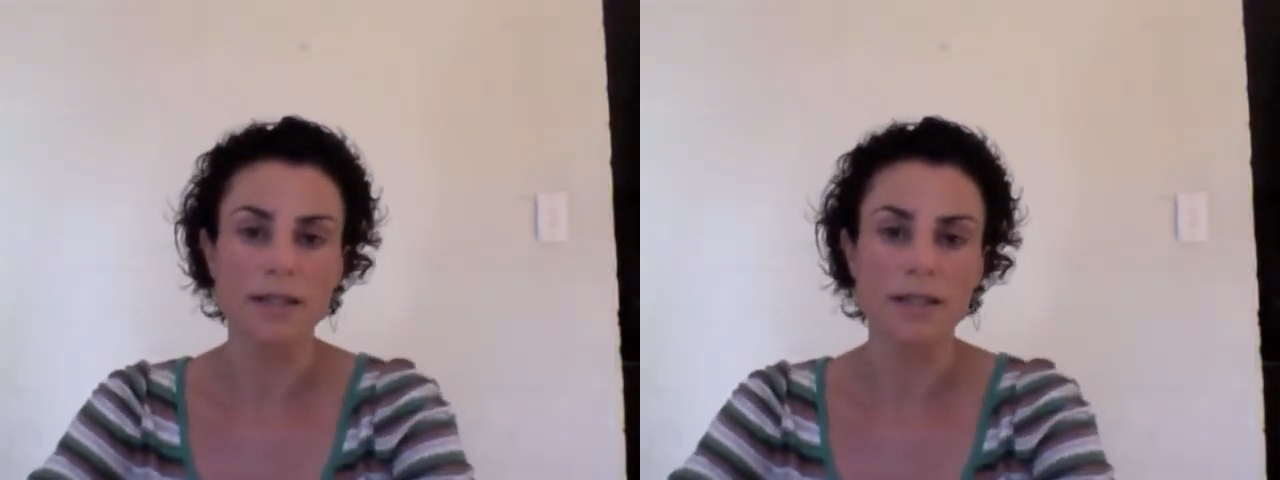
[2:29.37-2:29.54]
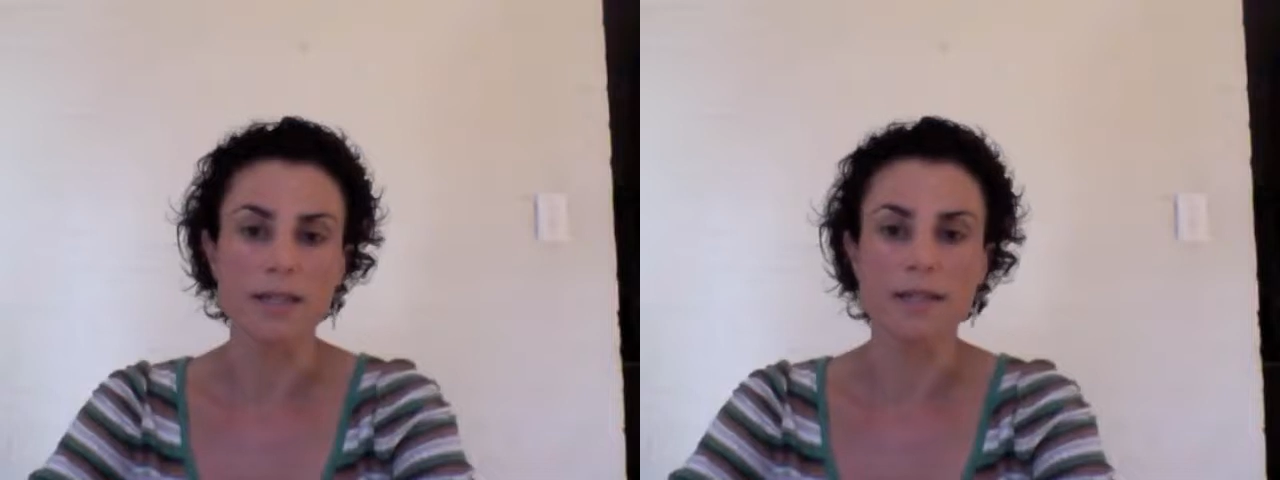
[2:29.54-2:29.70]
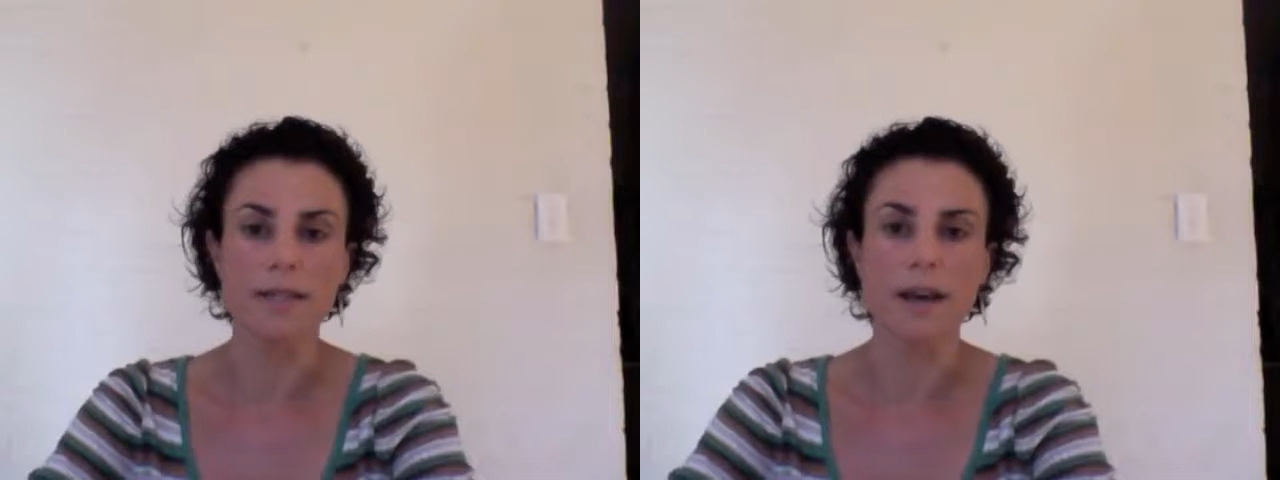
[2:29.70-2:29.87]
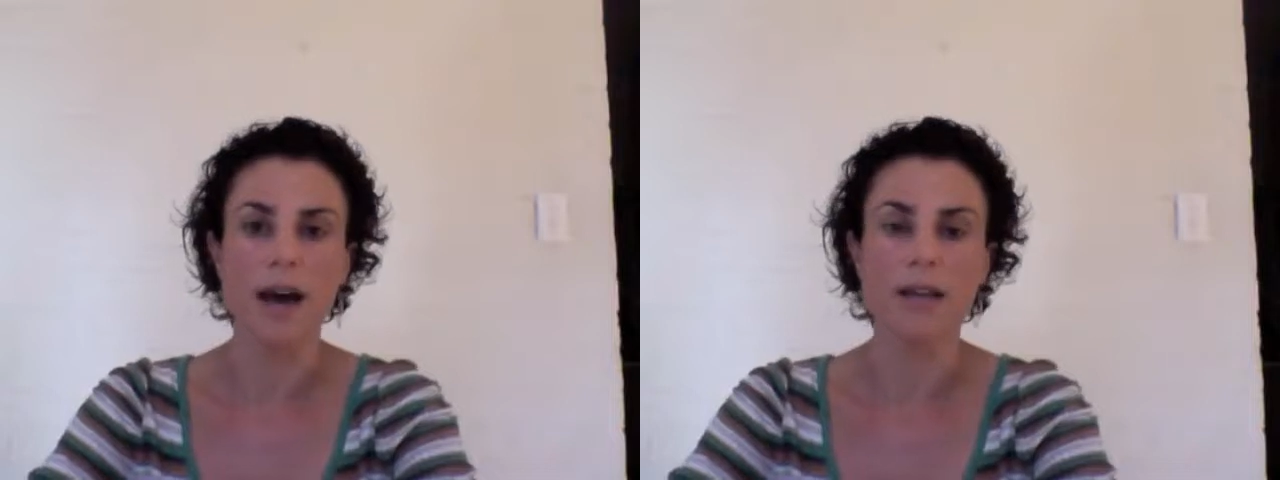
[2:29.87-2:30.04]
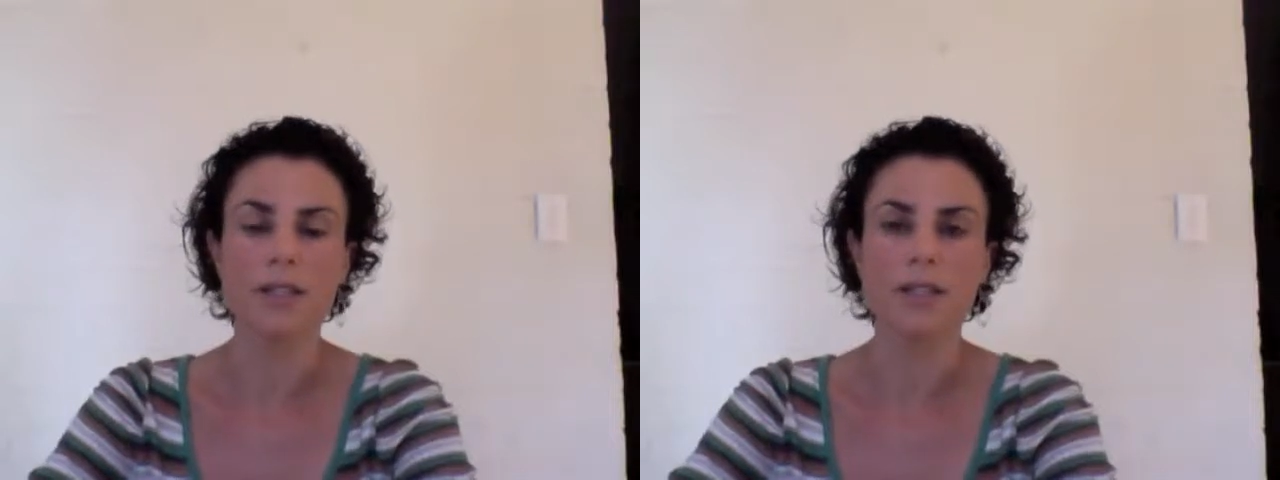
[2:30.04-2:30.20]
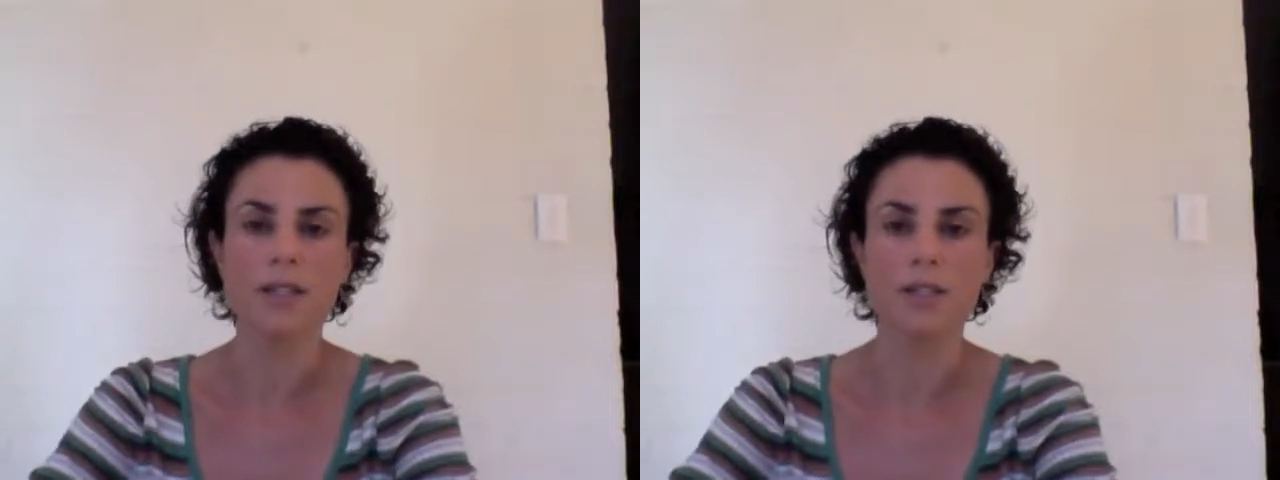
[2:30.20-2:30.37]
is that
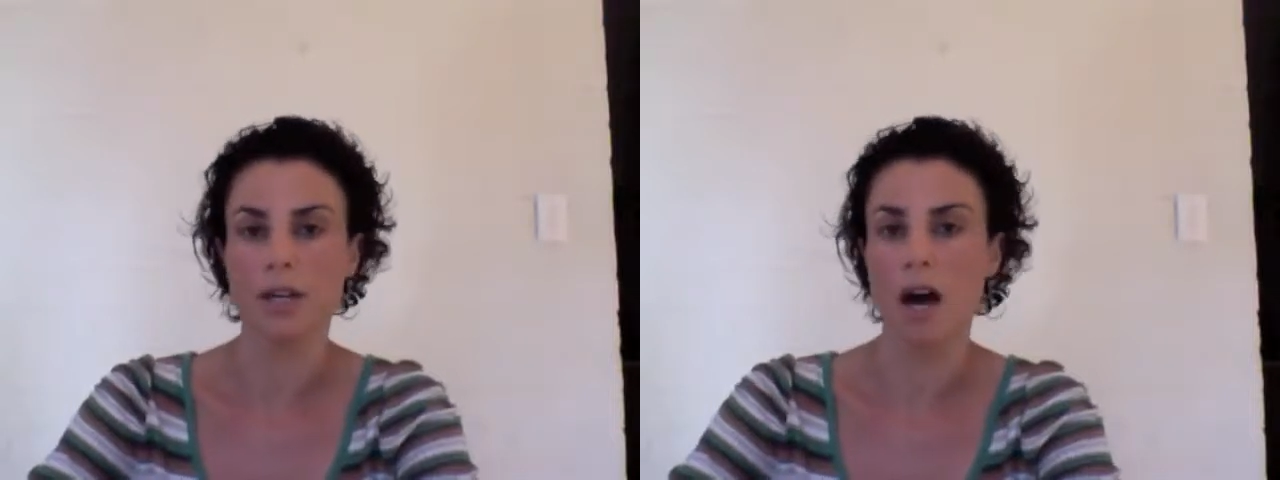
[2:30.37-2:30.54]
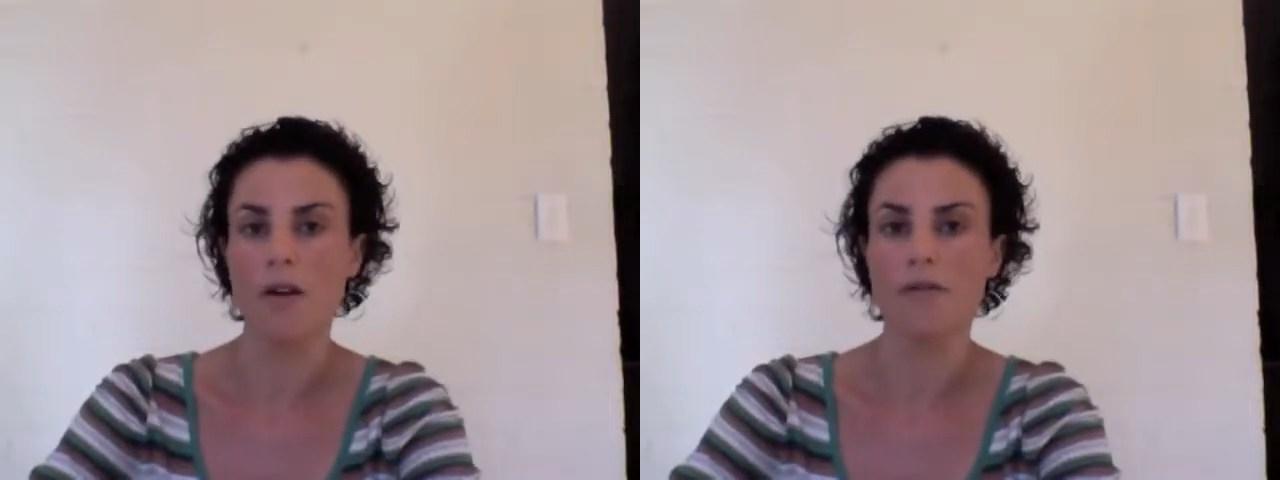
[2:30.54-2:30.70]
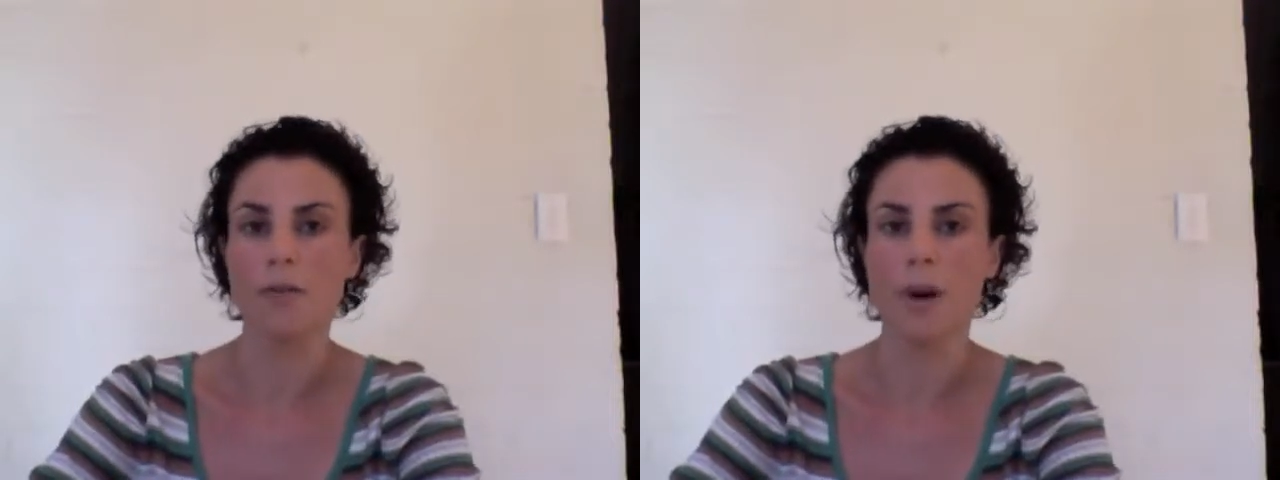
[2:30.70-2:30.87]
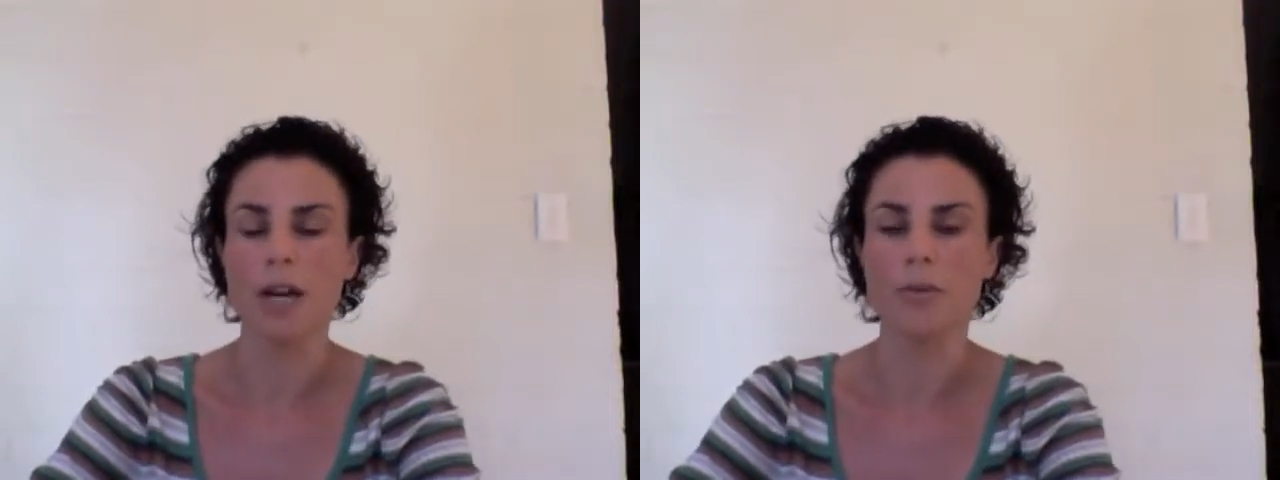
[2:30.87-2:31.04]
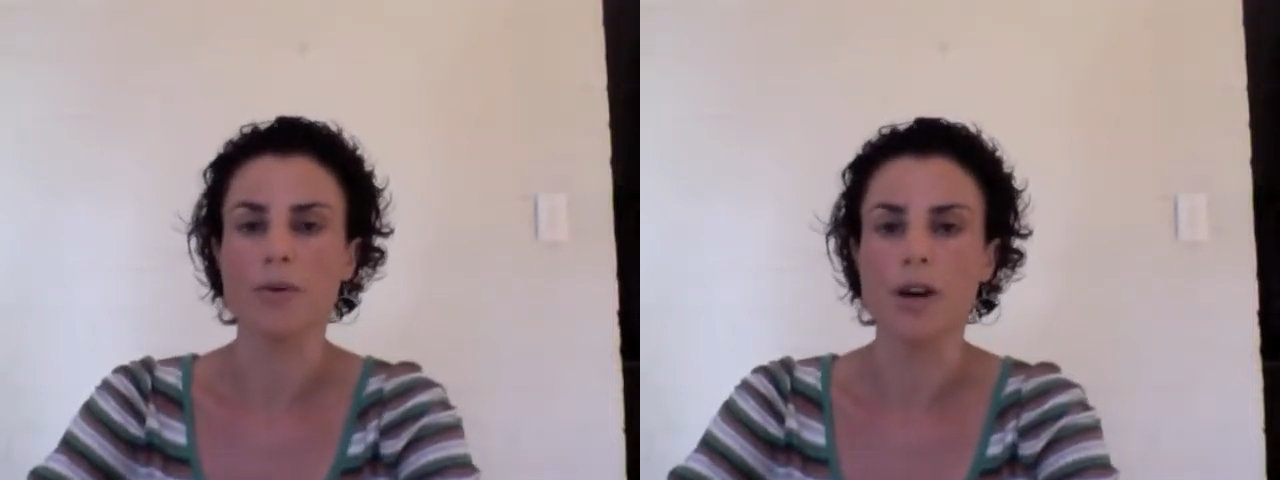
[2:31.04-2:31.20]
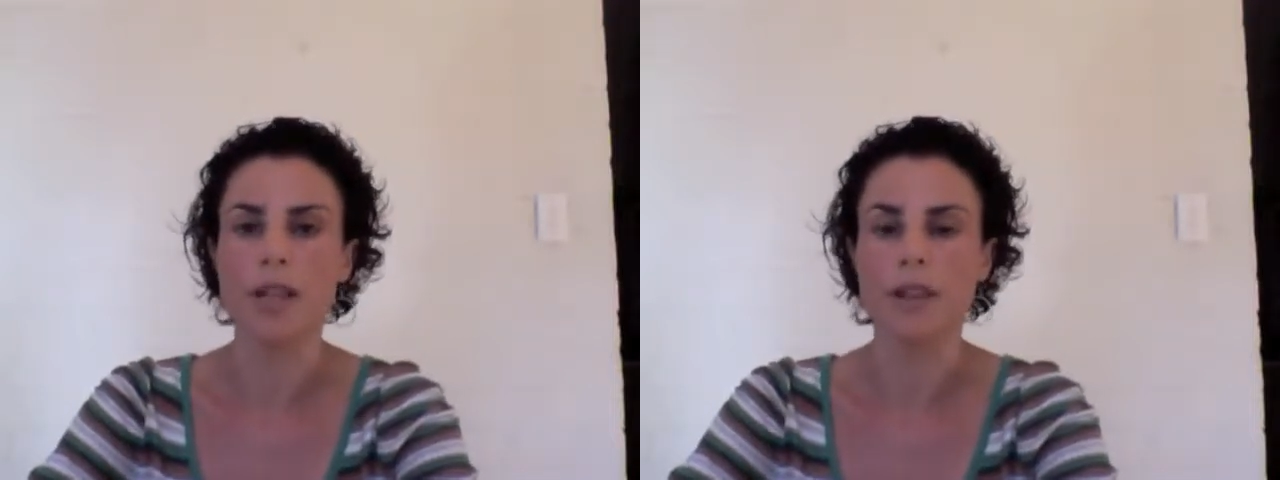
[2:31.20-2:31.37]
diaphragmatic
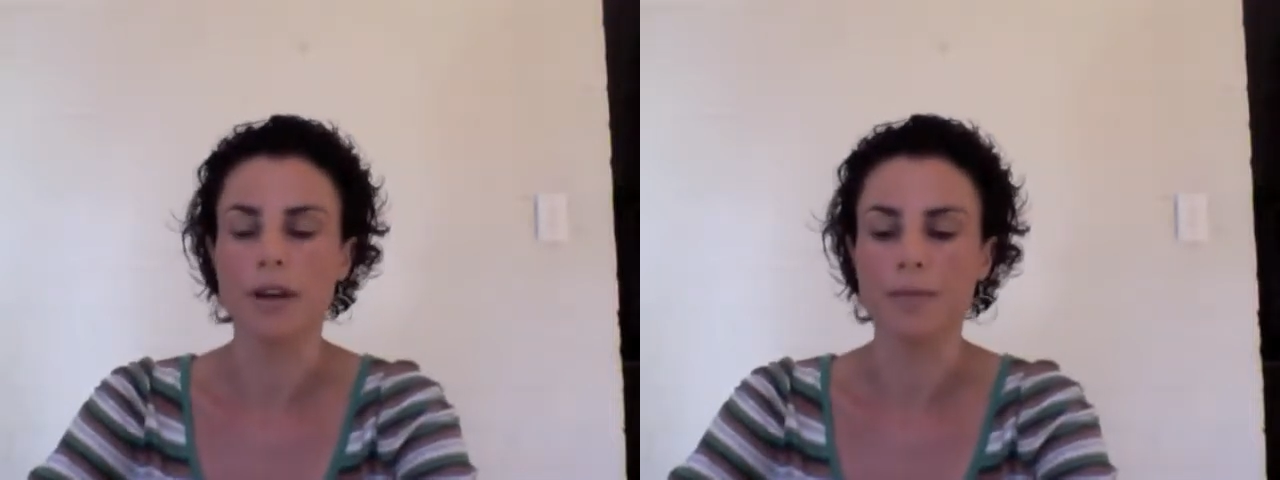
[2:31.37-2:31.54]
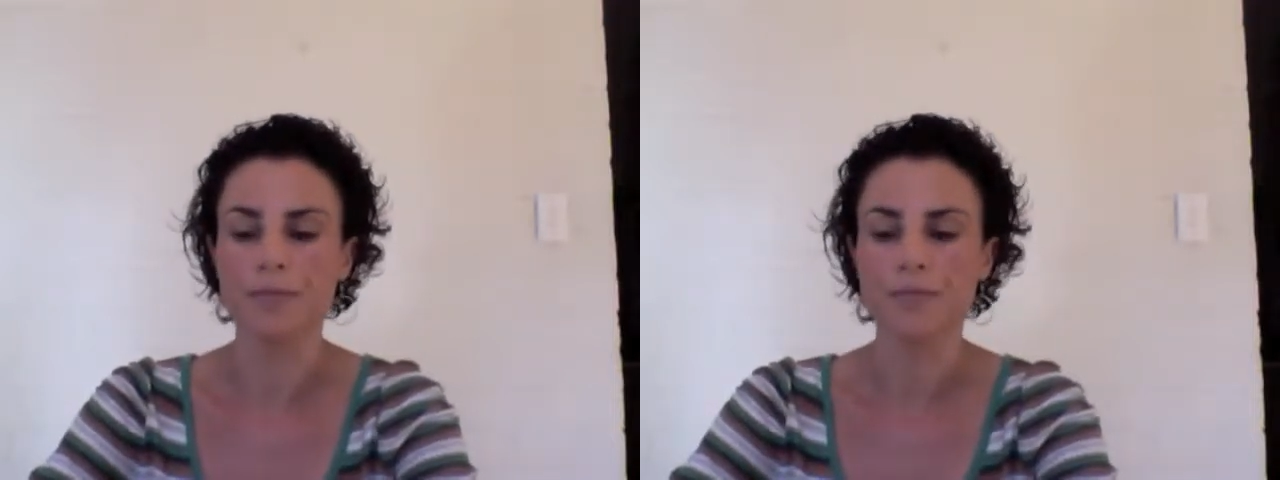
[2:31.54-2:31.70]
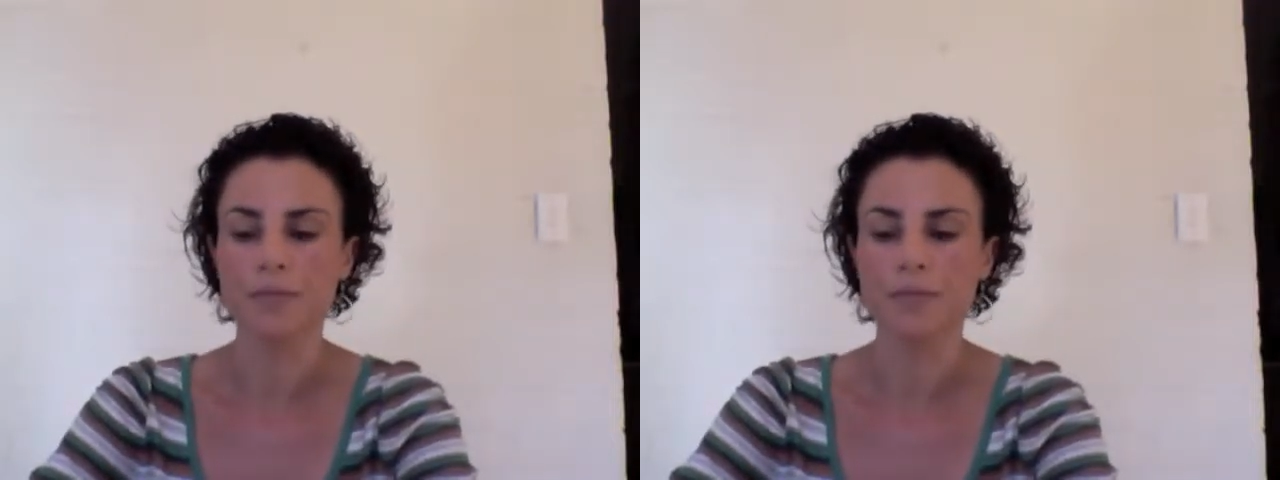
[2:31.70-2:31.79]
breathing.